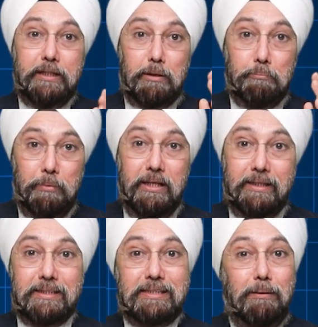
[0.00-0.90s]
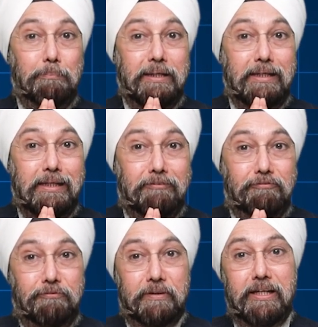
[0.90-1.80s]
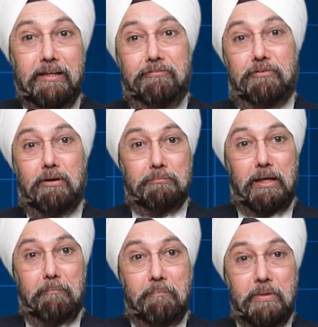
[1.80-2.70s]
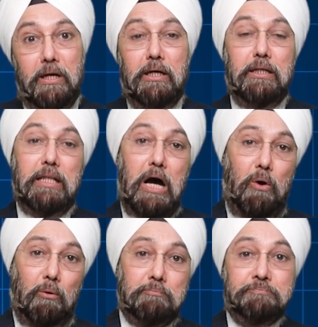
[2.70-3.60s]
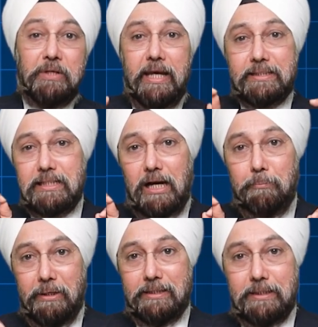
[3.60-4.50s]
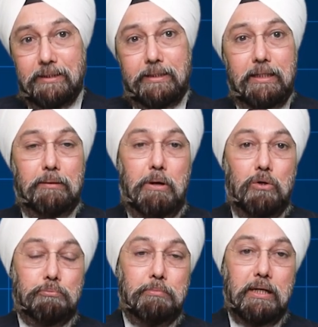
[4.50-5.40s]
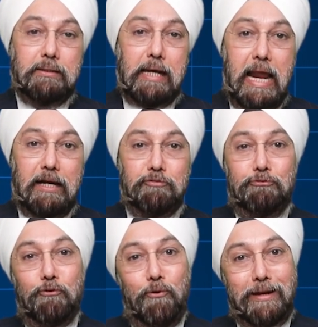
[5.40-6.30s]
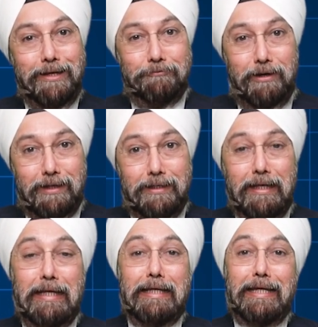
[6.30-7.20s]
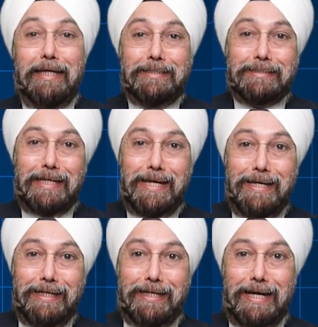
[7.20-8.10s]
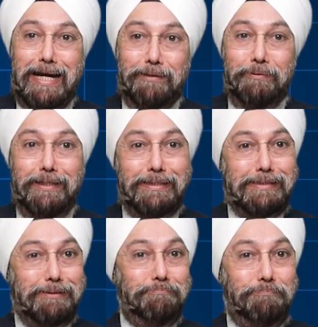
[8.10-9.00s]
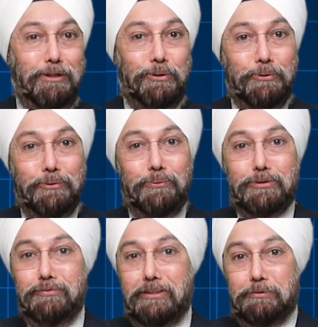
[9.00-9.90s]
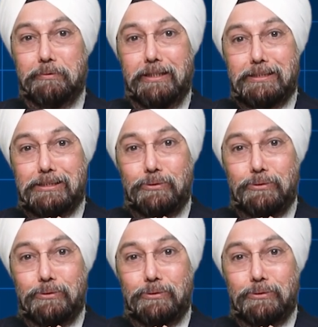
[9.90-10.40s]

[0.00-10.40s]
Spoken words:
their milk is completely free from them. Now, here's the amazing thing about MilkTrak 4-in-1. It's incredibly simple to use, which means